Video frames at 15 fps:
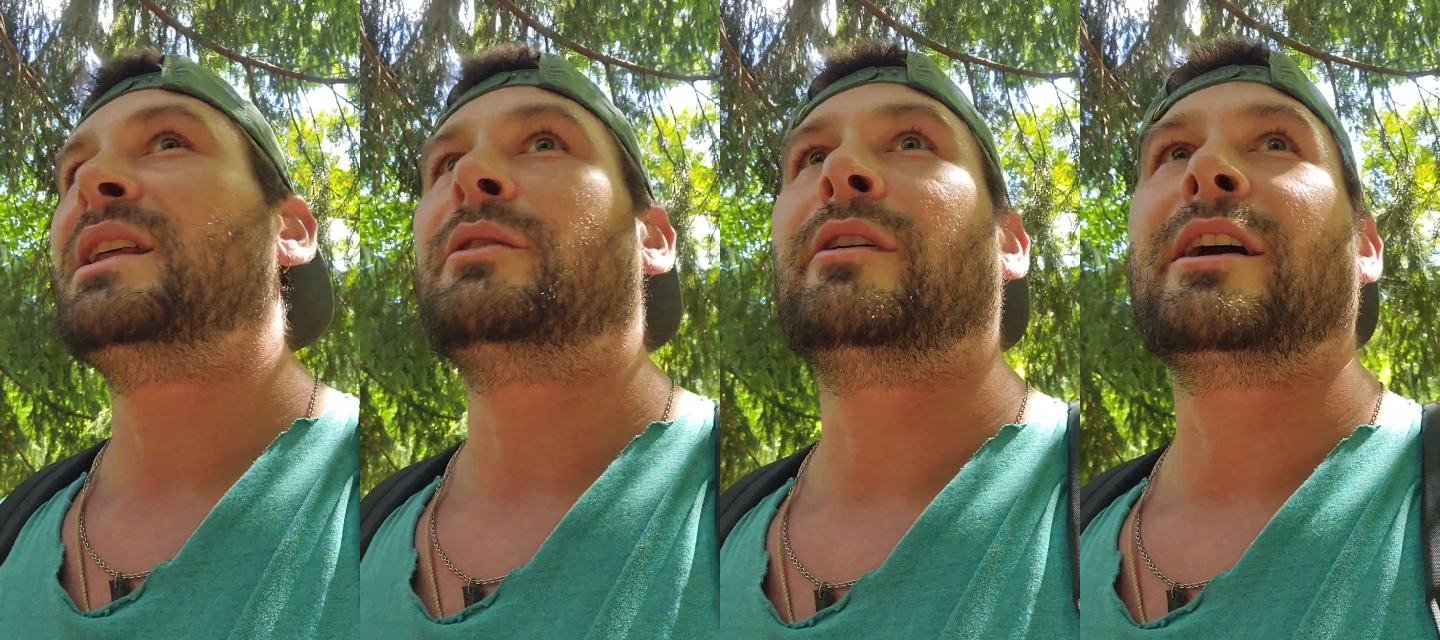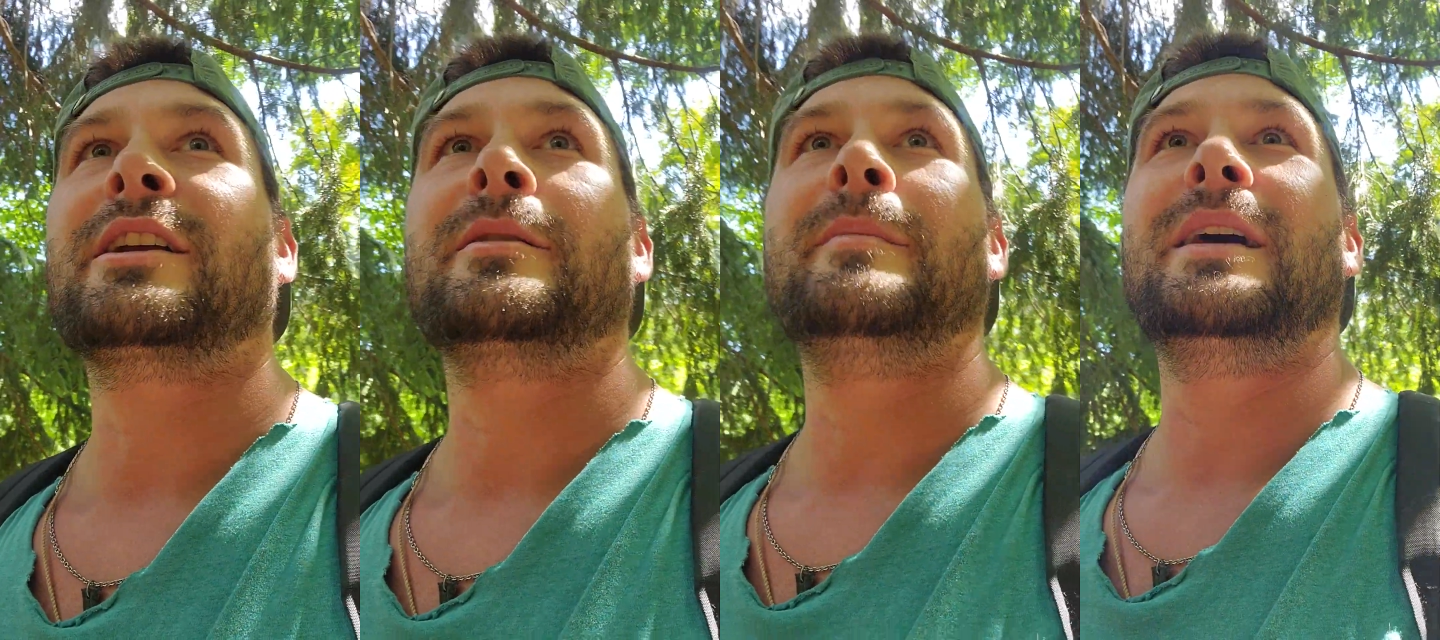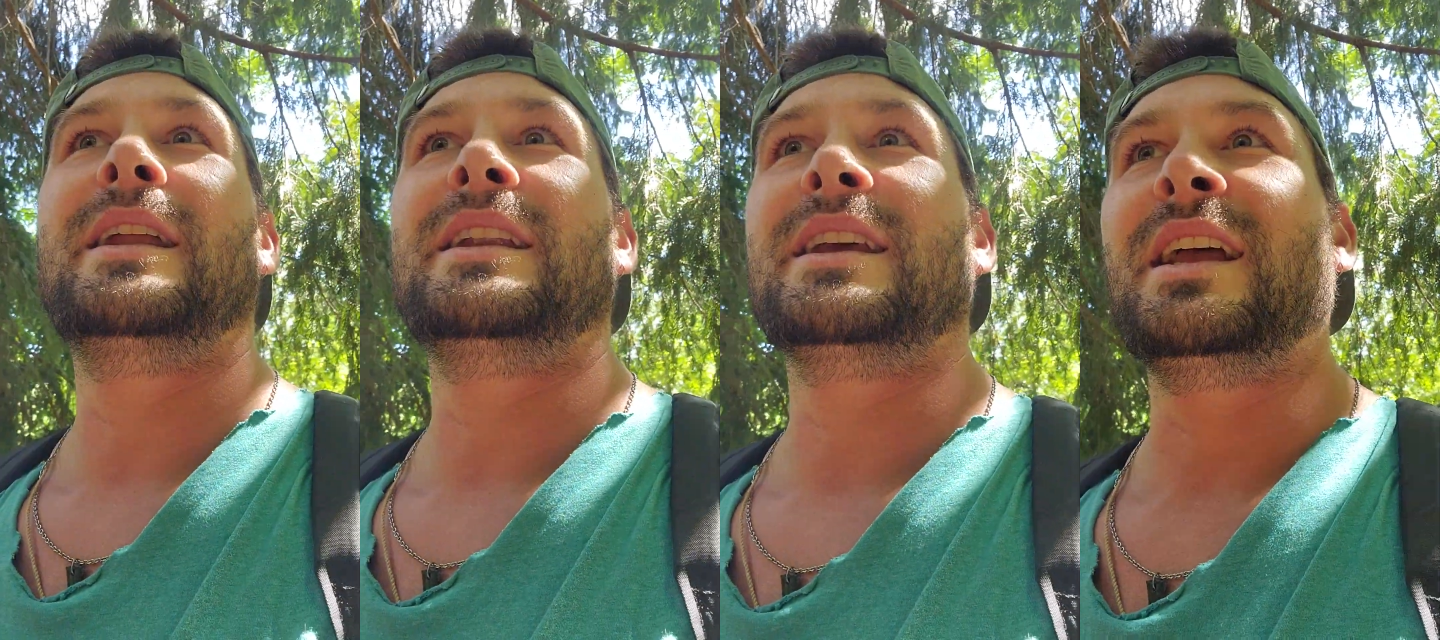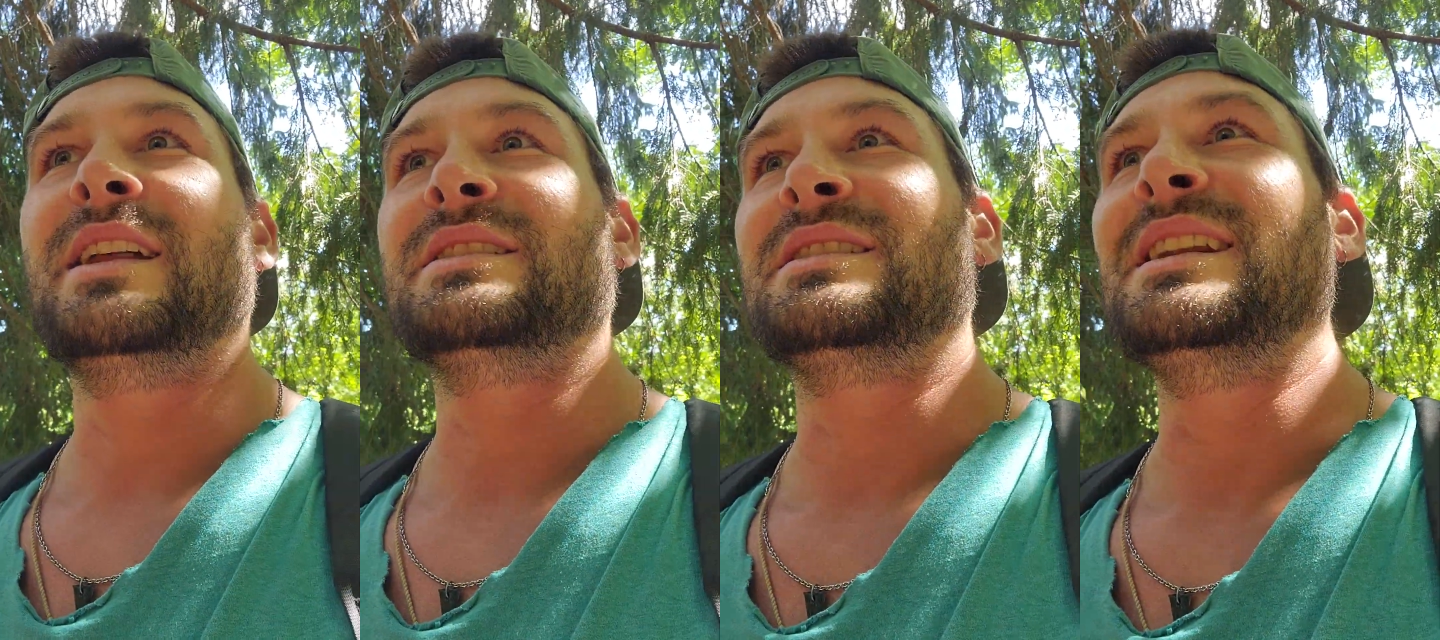recommend
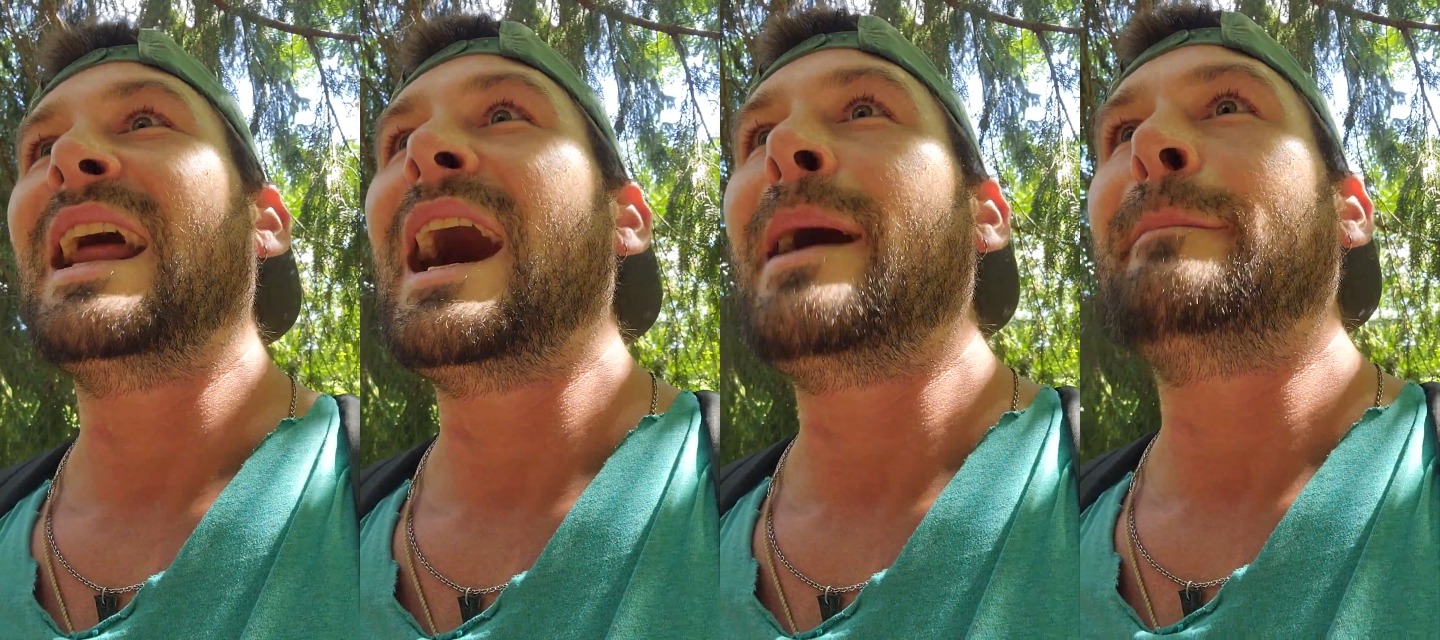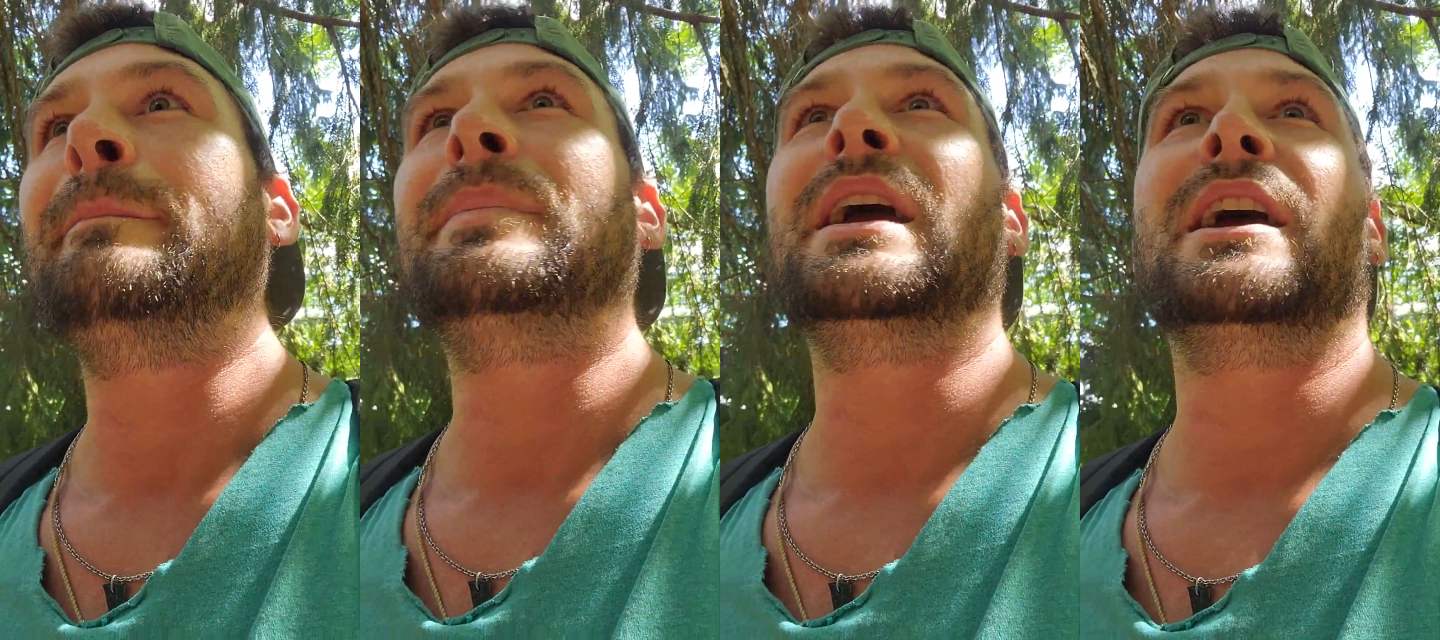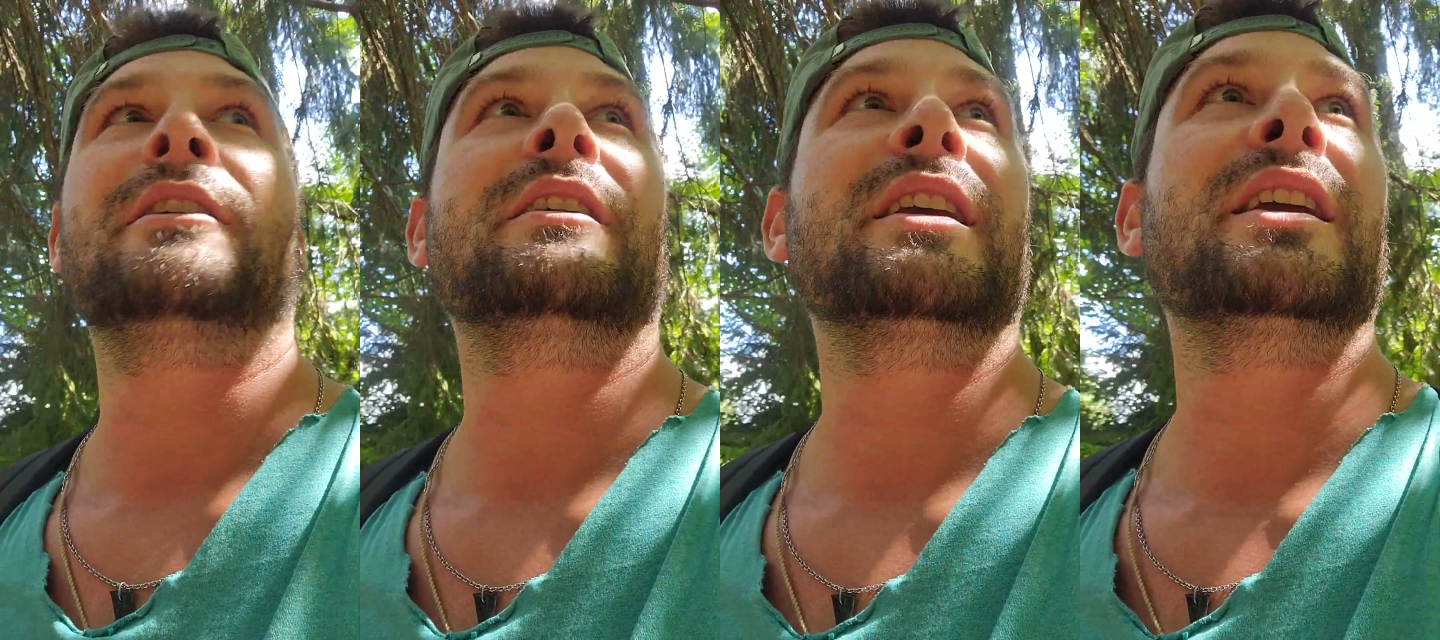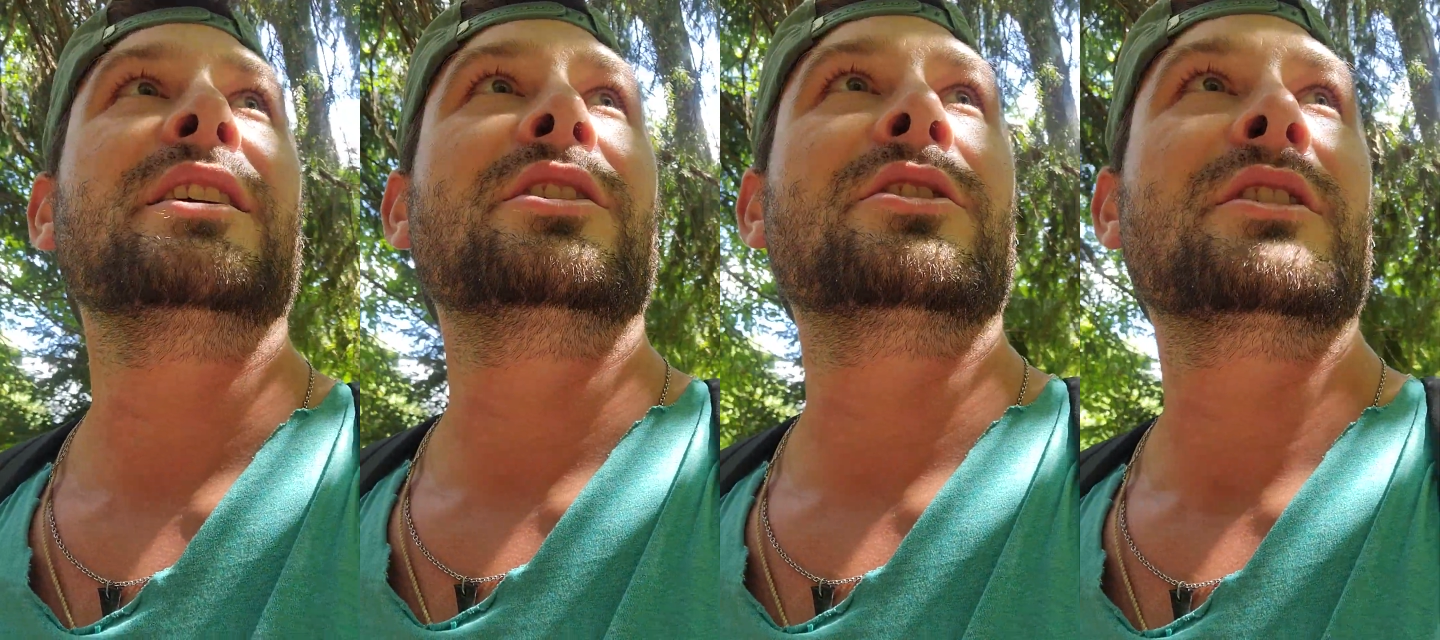against not
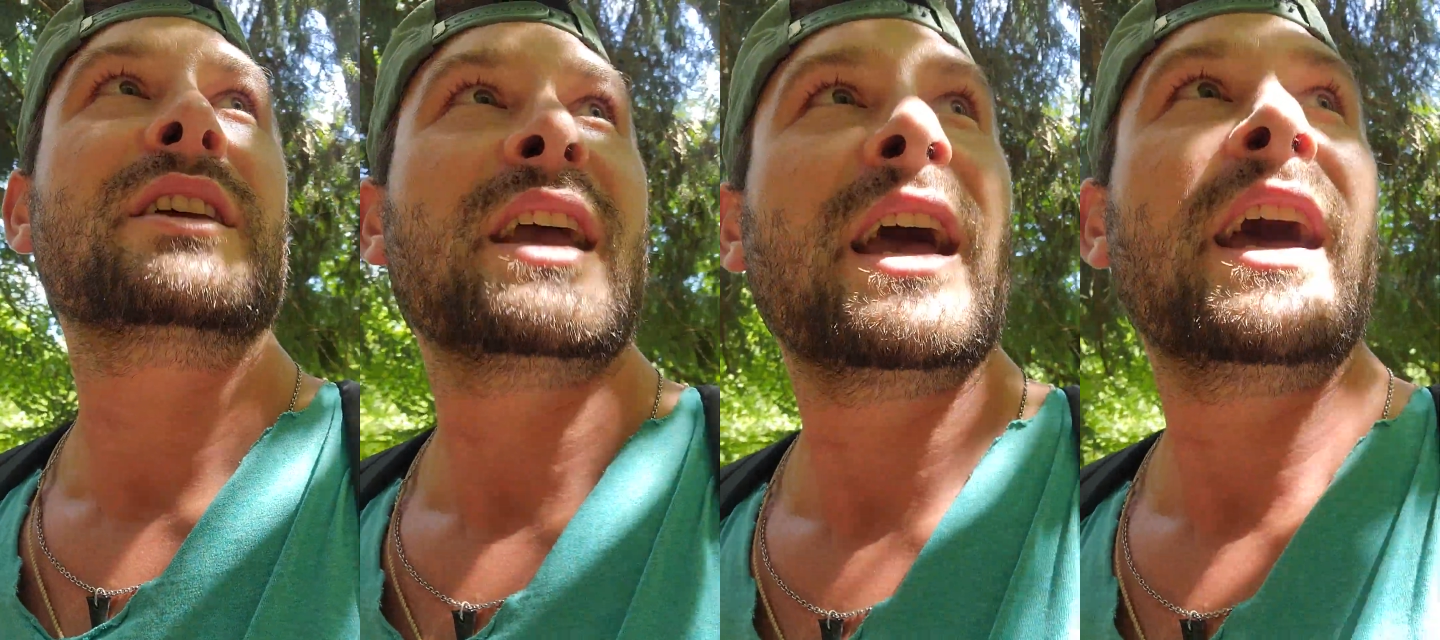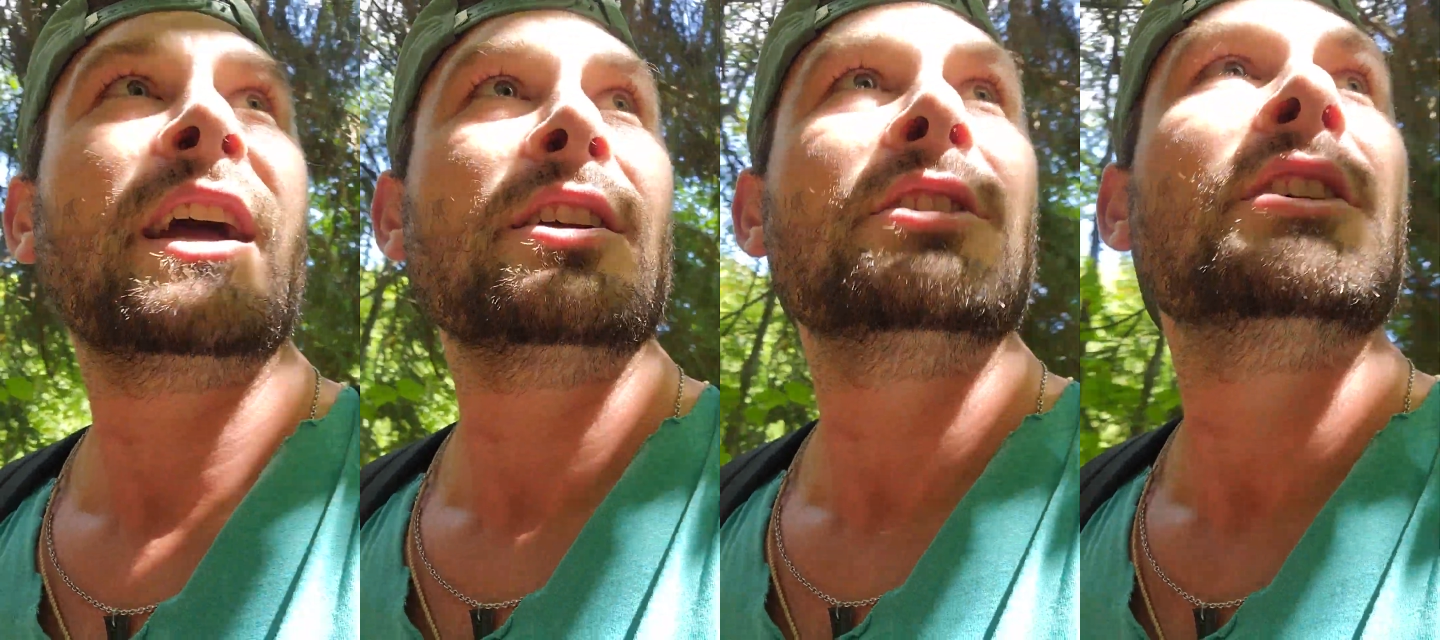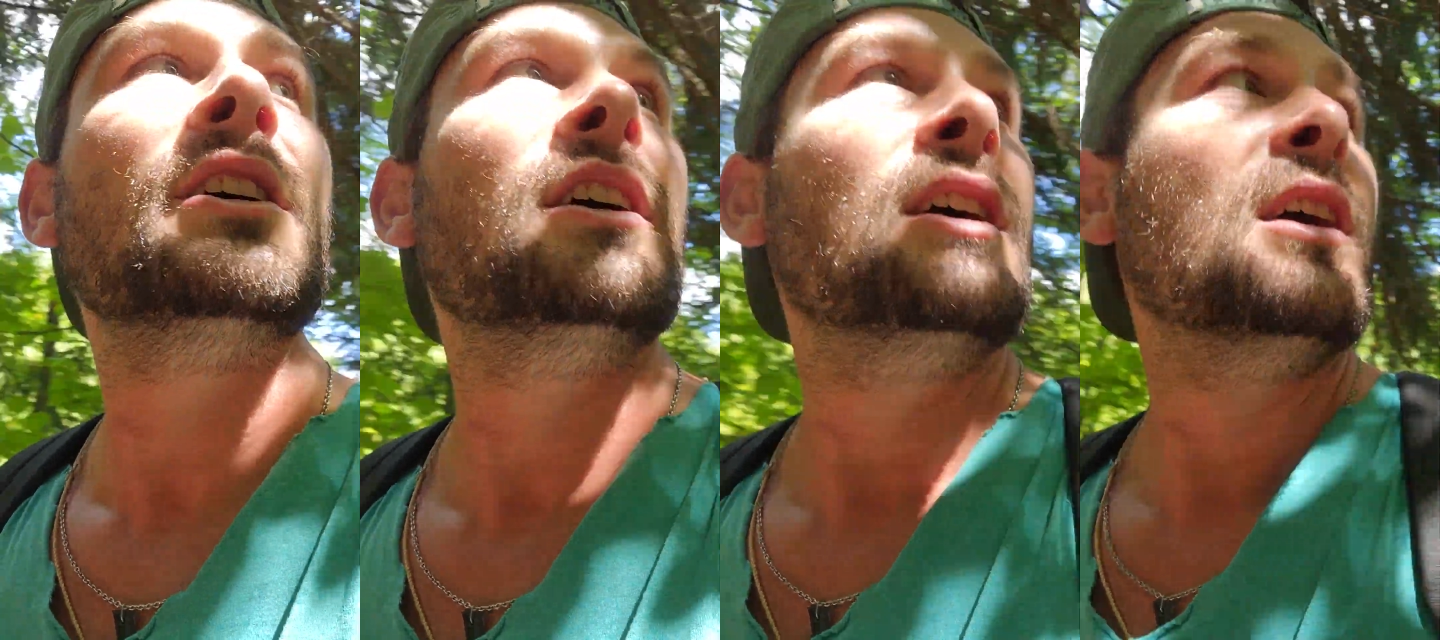burying your cache